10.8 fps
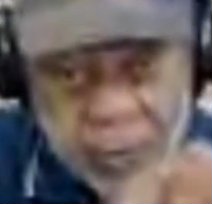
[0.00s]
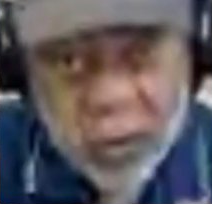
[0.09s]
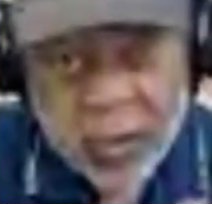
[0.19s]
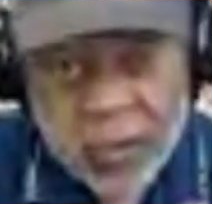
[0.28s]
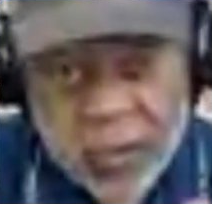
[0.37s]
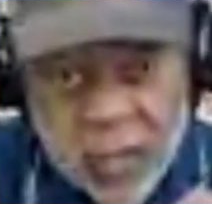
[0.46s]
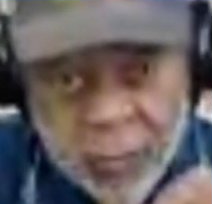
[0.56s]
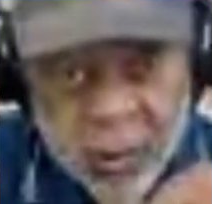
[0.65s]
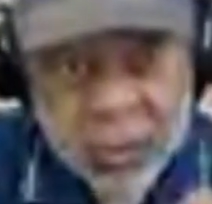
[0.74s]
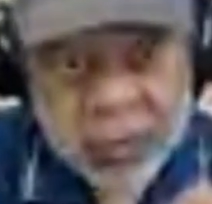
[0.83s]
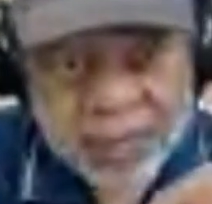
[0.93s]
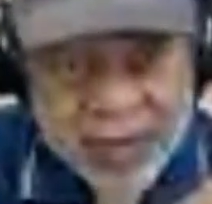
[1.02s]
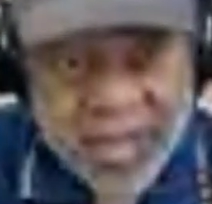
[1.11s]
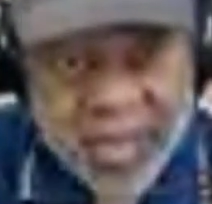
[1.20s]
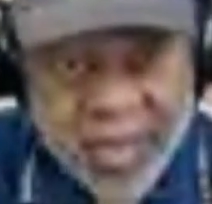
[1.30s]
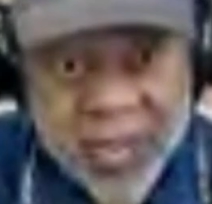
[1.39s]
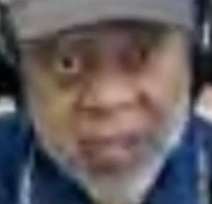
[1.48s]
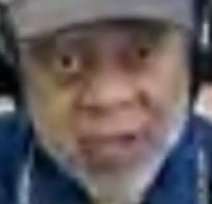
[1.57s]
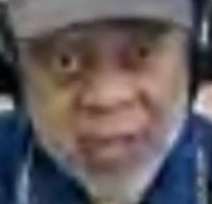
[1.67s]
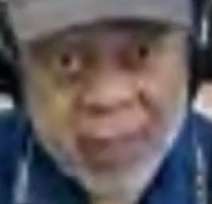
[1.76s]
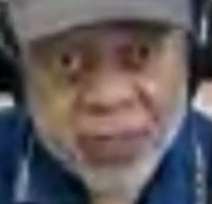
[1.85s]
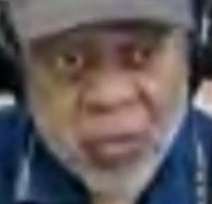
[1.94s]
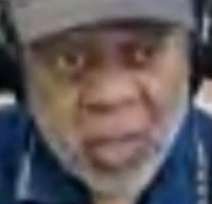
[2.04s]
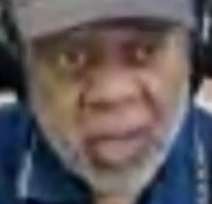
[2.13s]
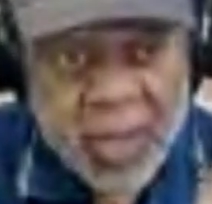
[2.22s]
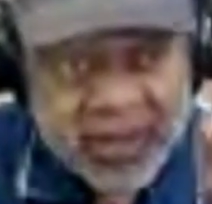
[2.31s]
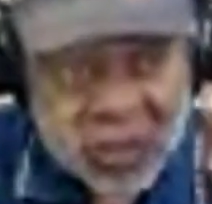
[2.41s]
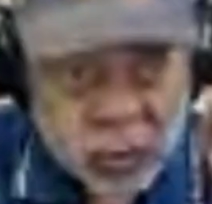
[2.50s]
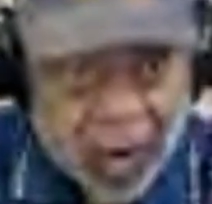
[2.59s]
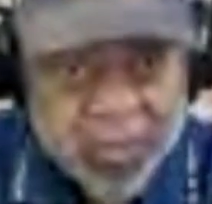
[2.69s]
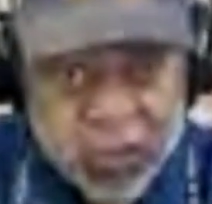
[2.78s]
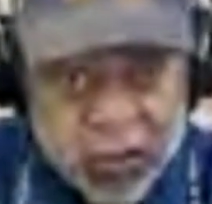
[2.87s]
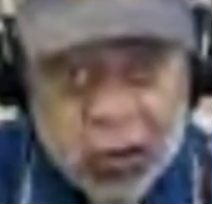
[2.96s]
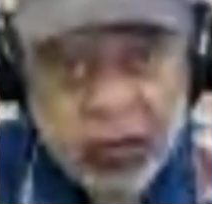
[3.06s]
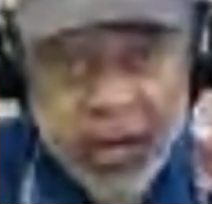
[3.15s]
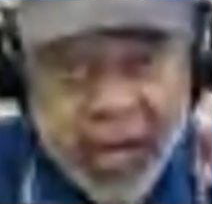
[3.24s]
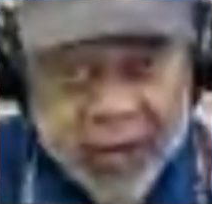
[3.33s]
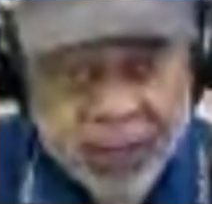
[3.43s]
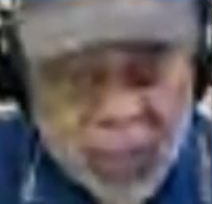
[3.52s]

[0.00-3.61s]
burn the American flag as a right to do that,